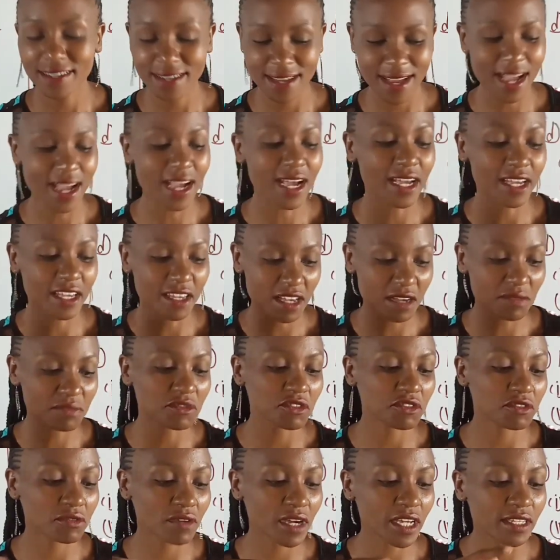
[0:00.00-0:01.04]
I am
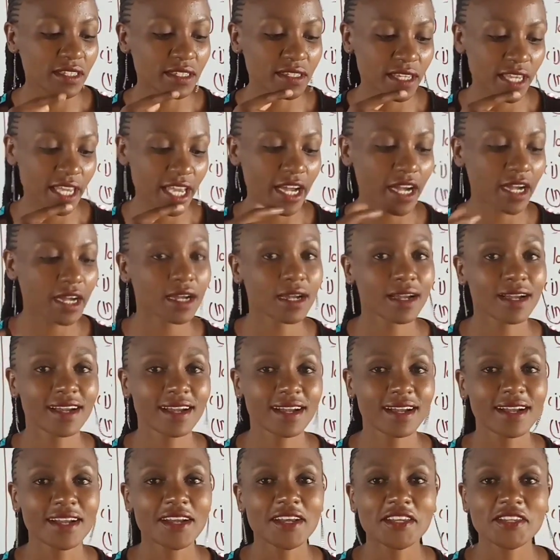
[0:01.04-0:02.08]
sure it's here.
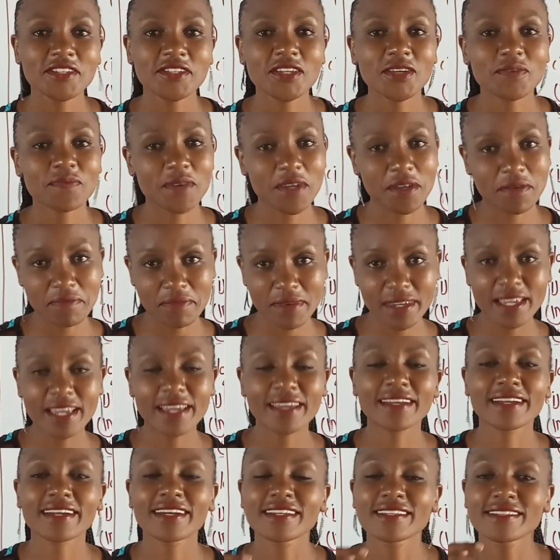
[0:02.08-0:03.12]
So maybe
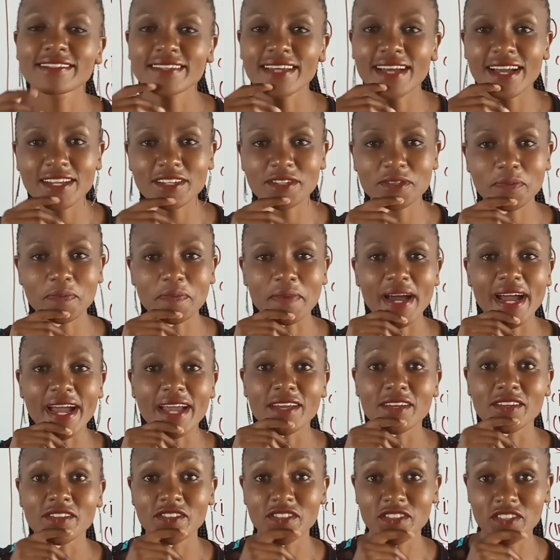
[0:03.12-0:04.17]
I can touch my
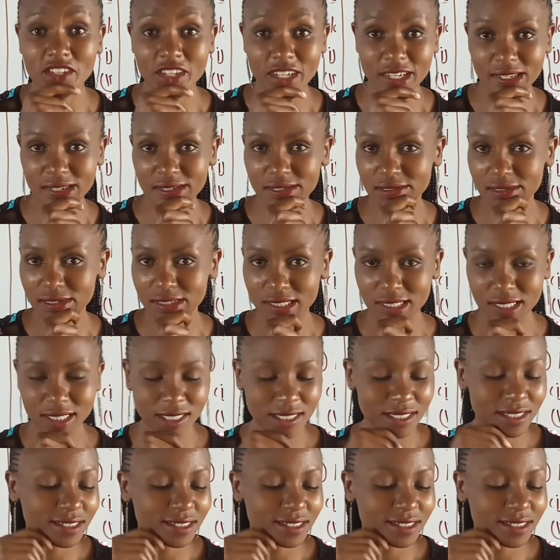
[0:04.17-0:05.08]
chin.